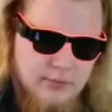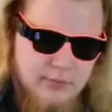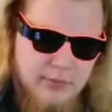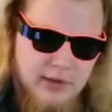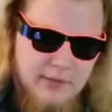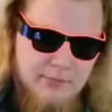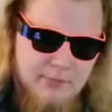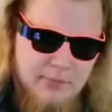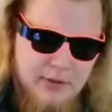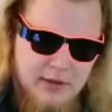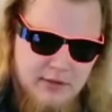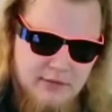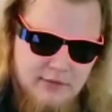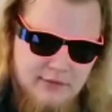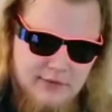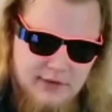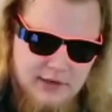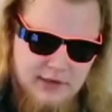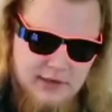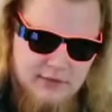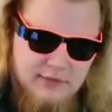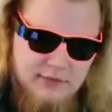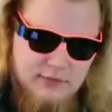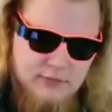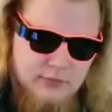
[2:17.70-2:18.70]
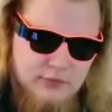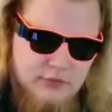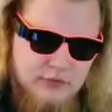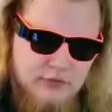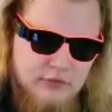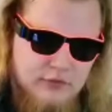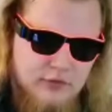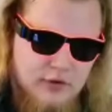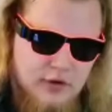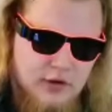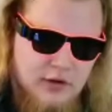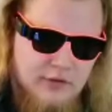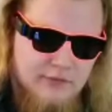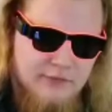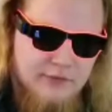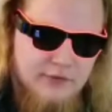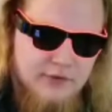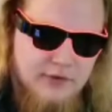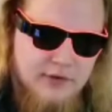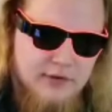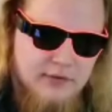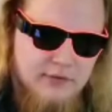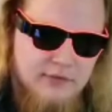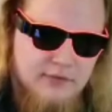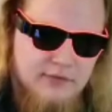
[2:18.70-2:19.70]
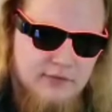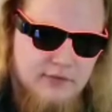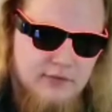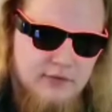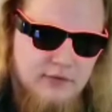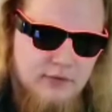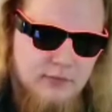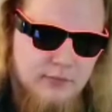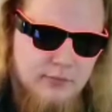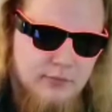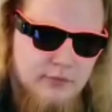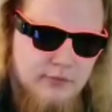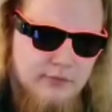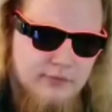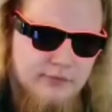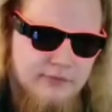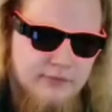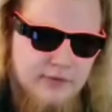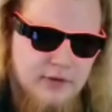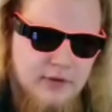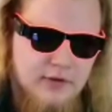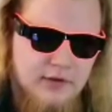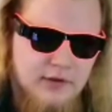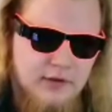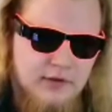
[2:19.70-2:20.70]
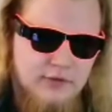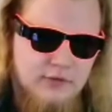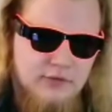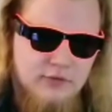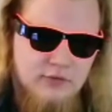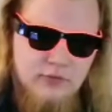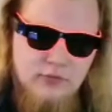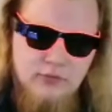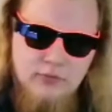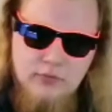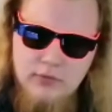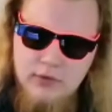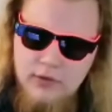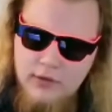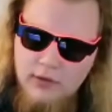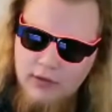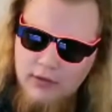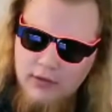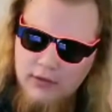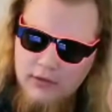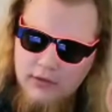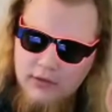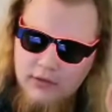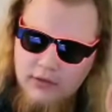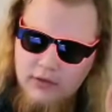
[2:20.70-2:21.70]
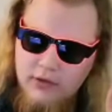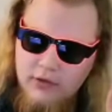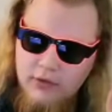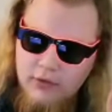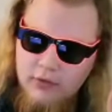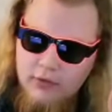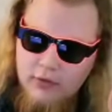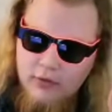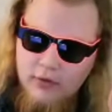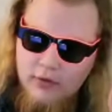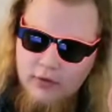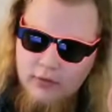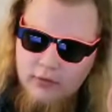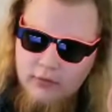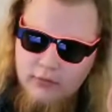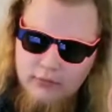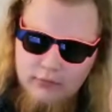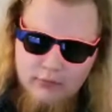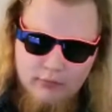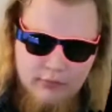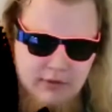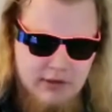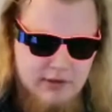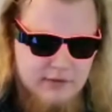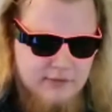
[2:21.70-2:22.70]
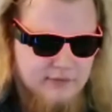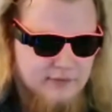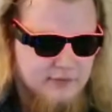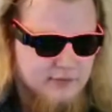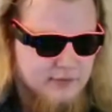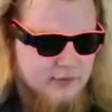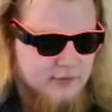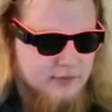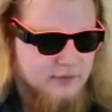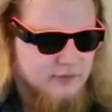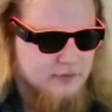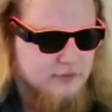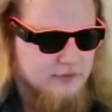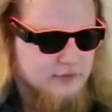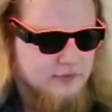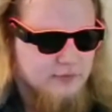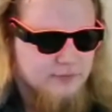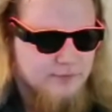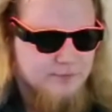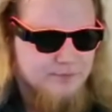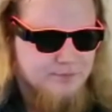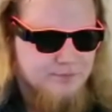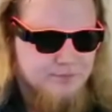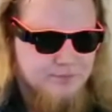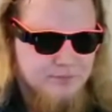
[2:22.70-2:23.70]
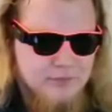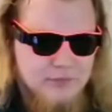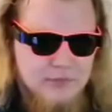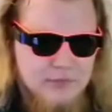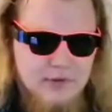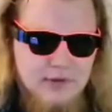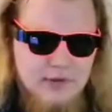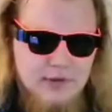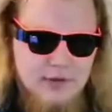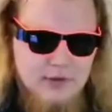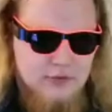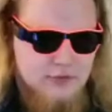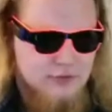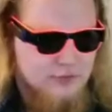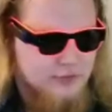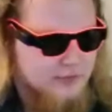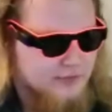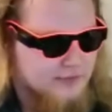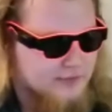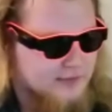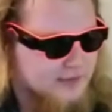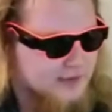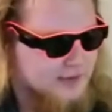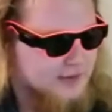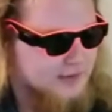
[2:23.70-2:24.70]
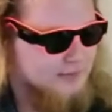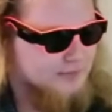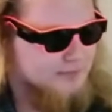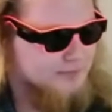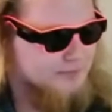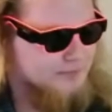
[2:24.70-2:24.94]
by Pentex, which offered considerable funding to cure research. Interesting.